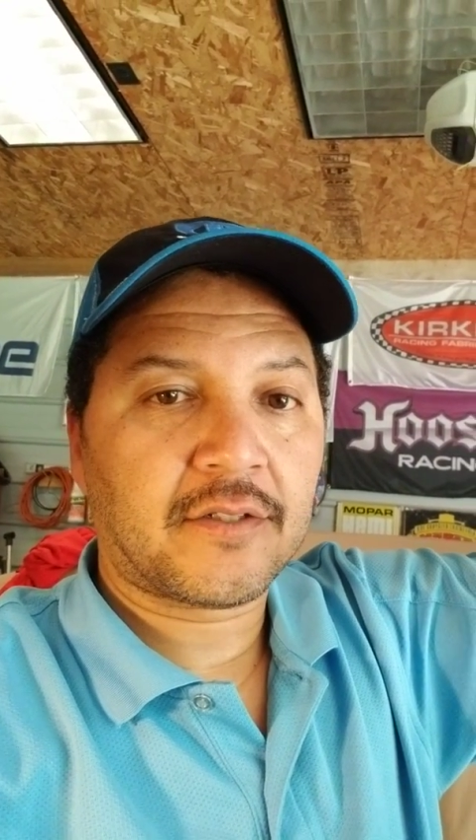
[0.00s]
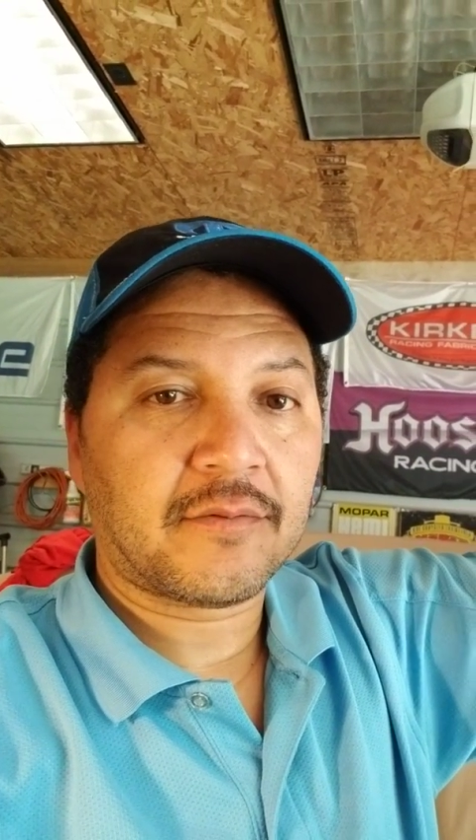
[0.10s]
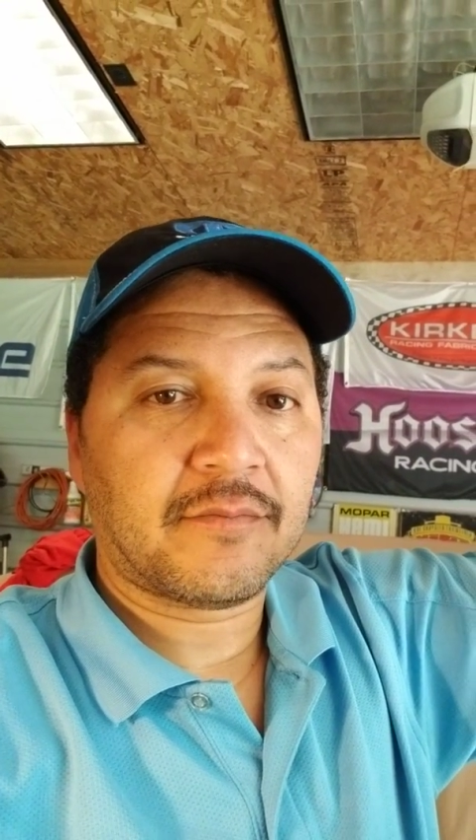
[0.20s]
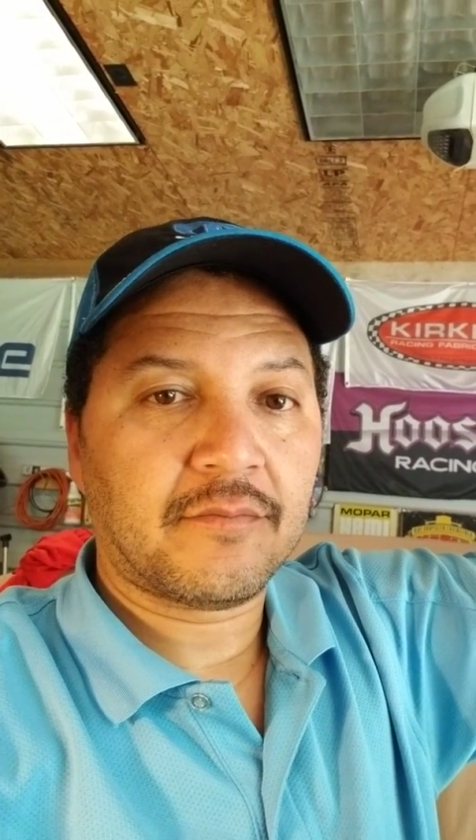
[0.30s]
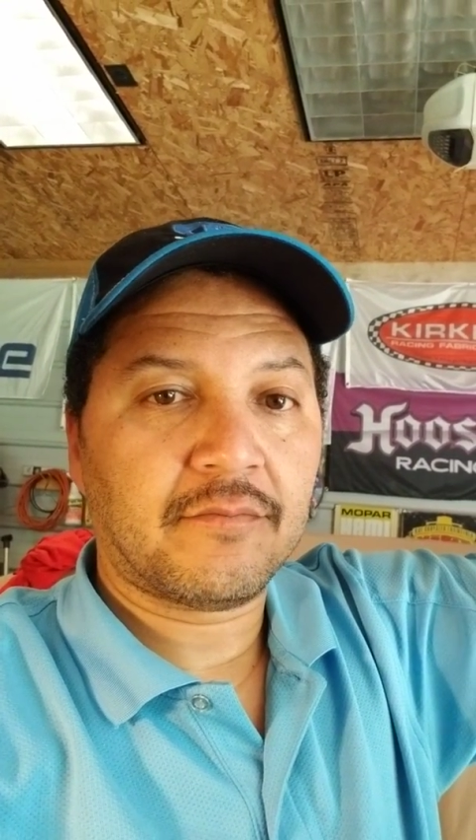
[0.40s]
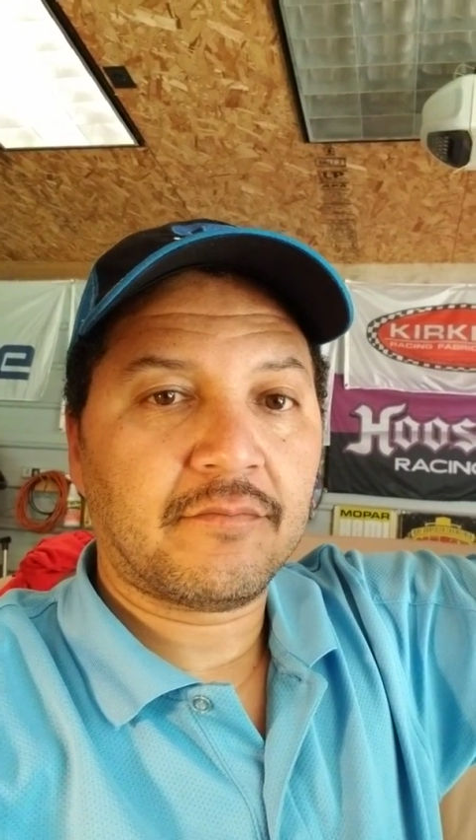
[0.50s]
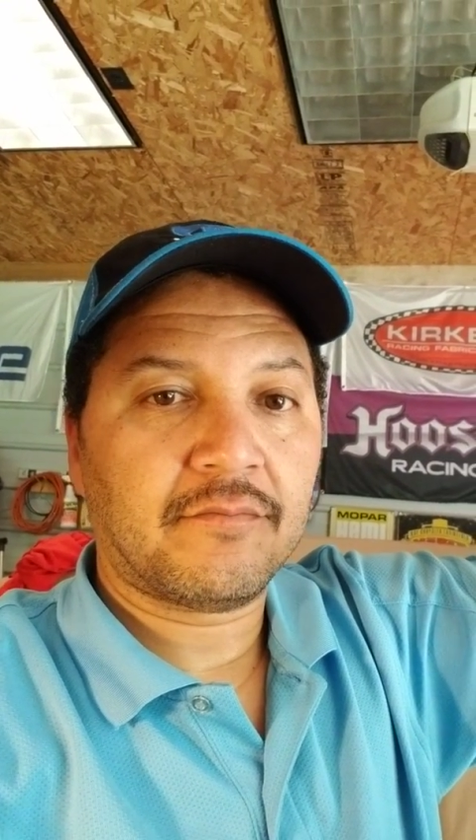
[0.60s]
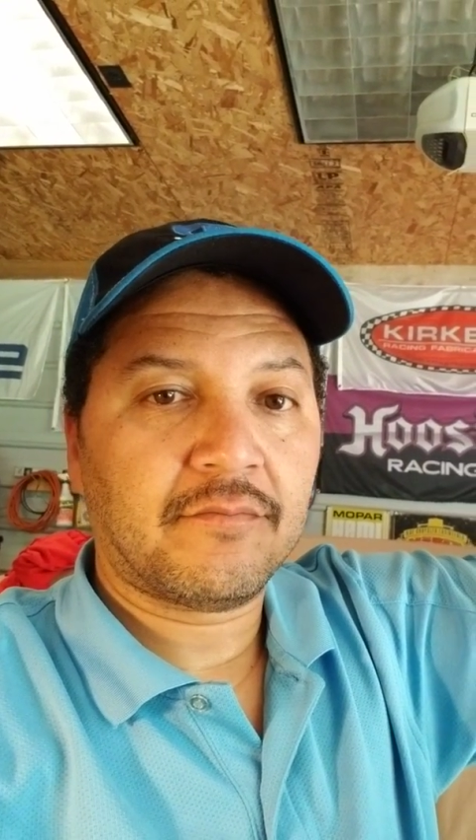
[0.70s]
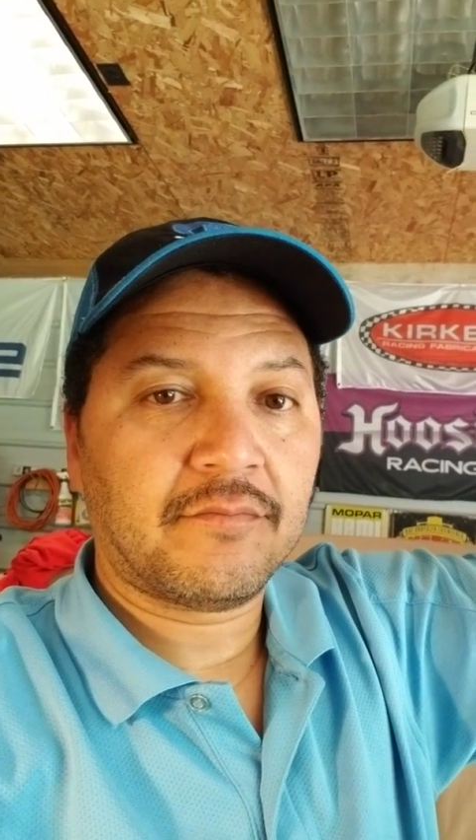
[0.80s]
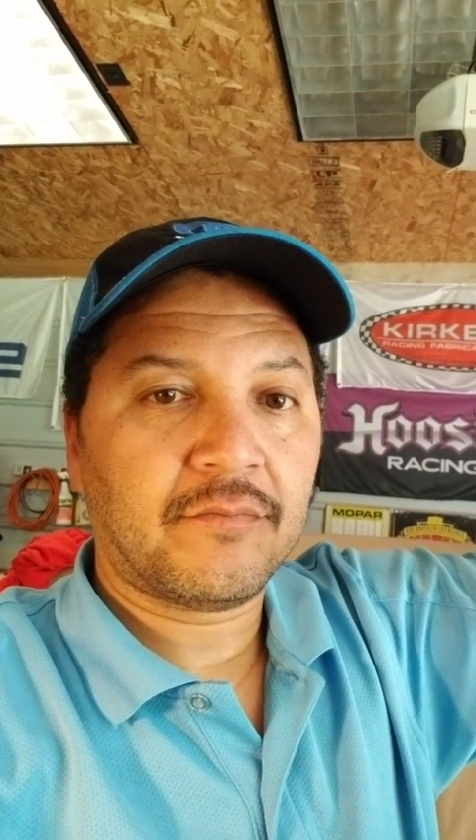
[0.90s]
some
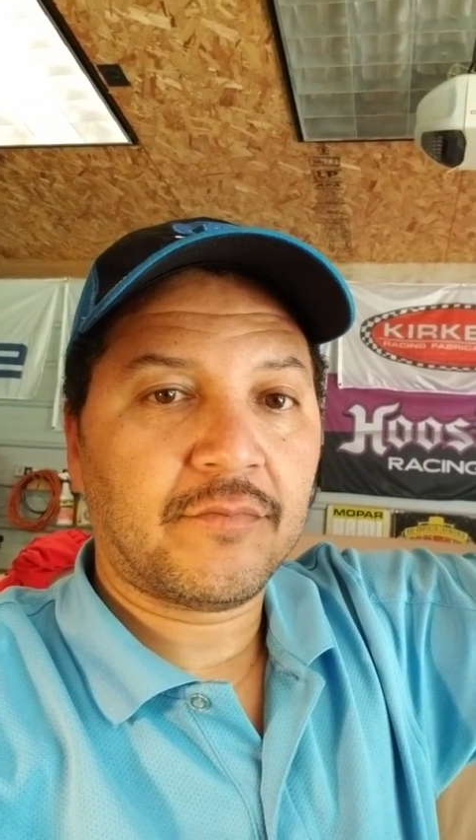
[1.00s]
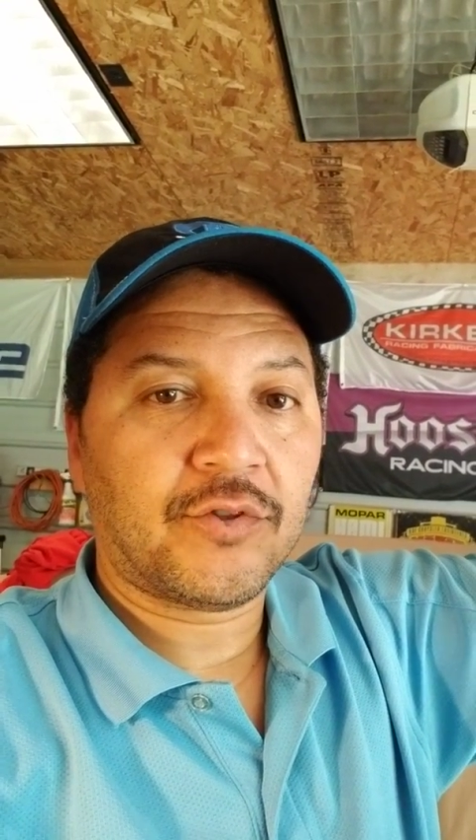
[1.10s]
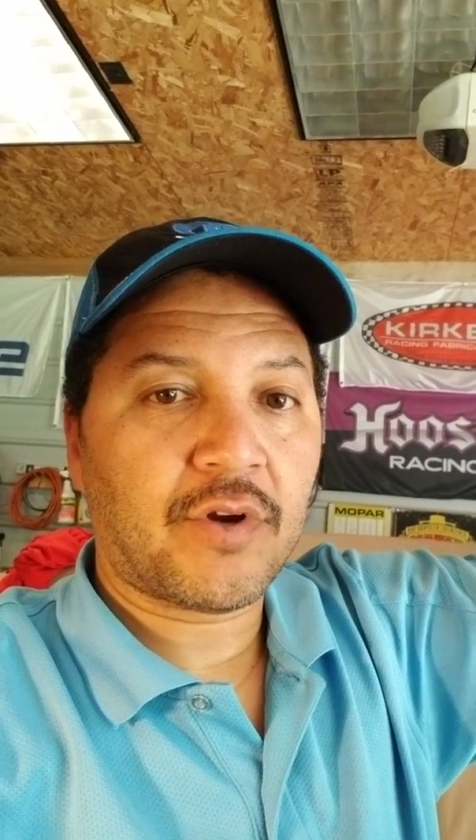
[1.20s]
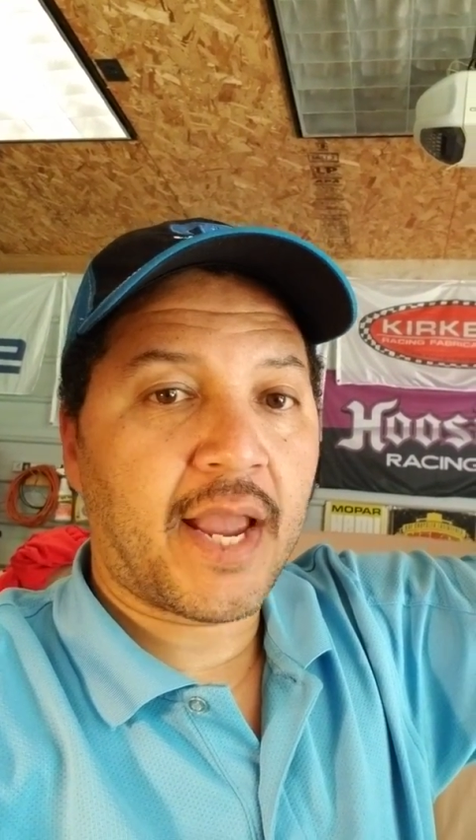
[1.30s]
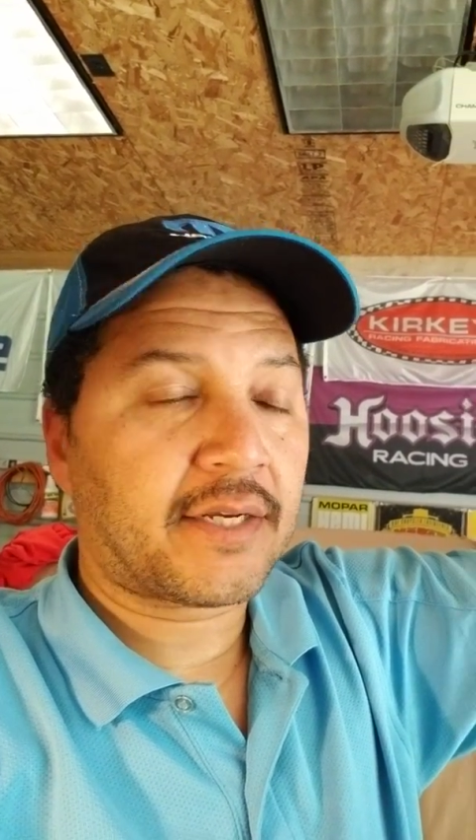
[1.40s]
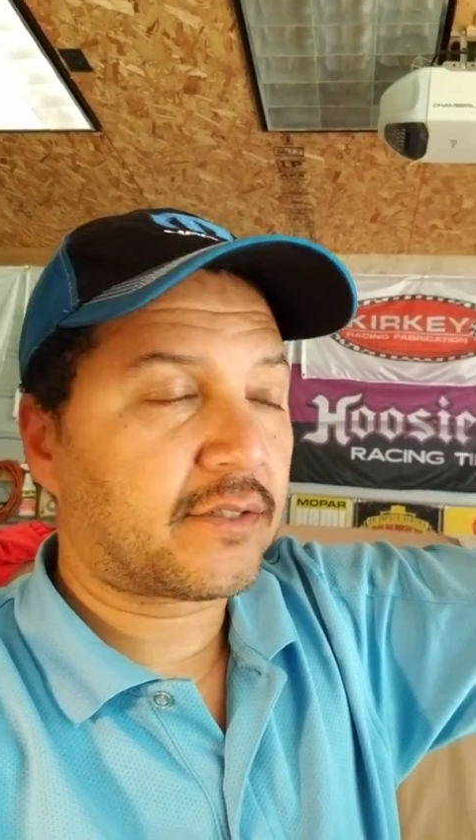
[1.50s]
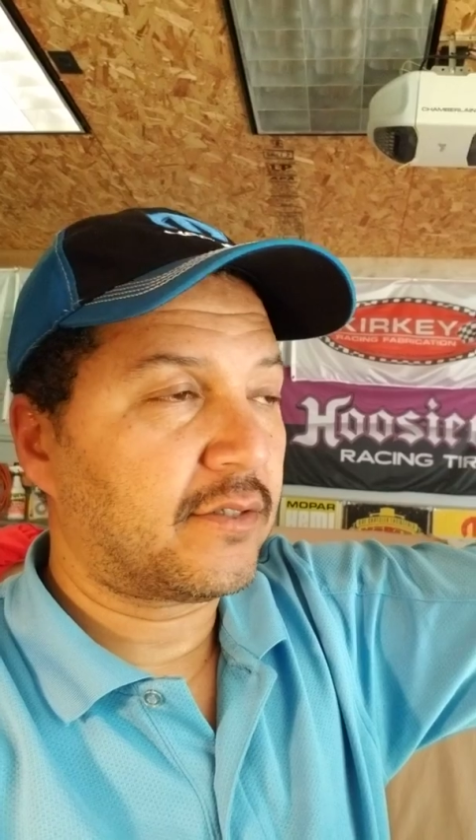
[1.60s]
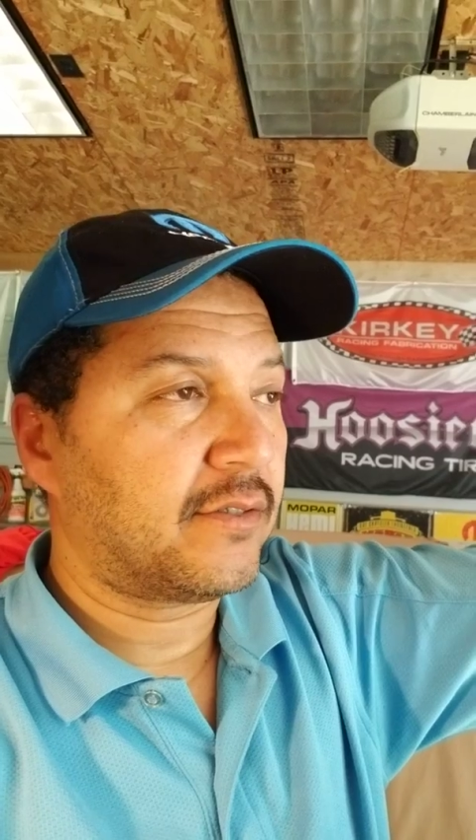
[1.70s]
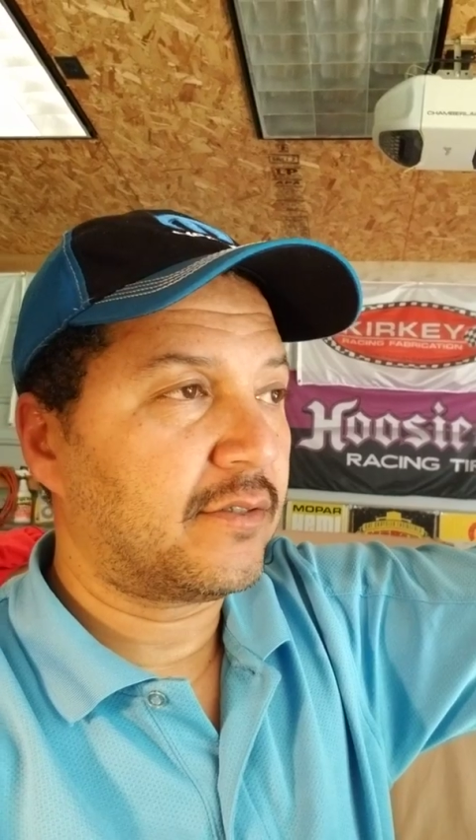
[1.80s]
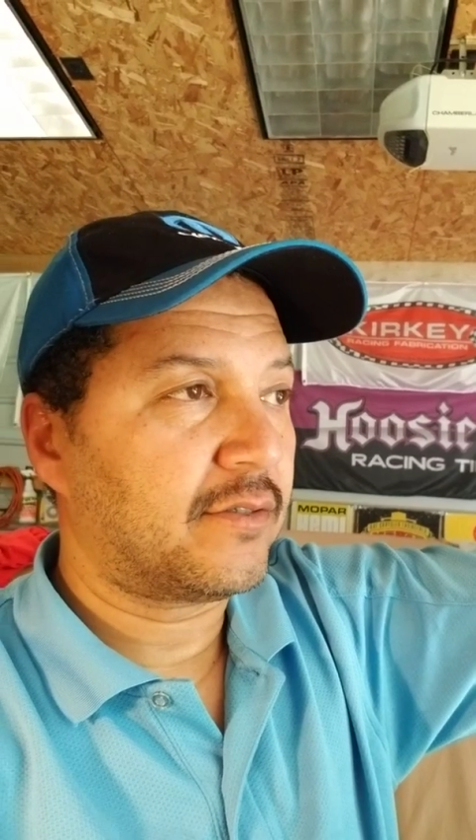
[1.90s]

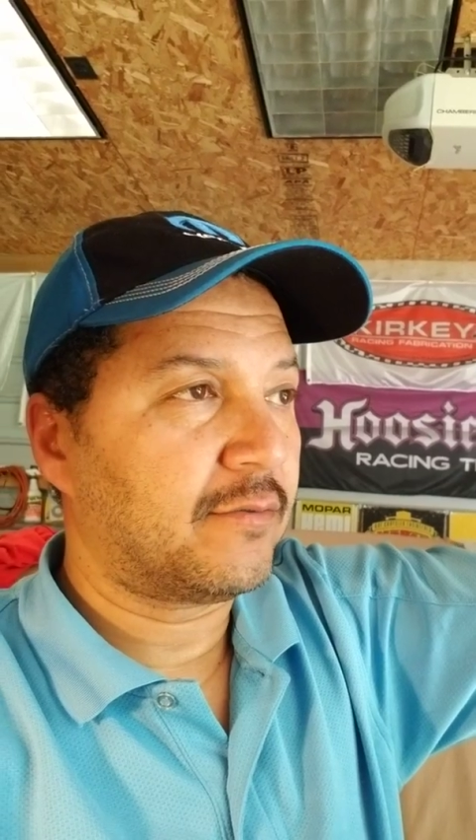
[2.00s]
dragsters.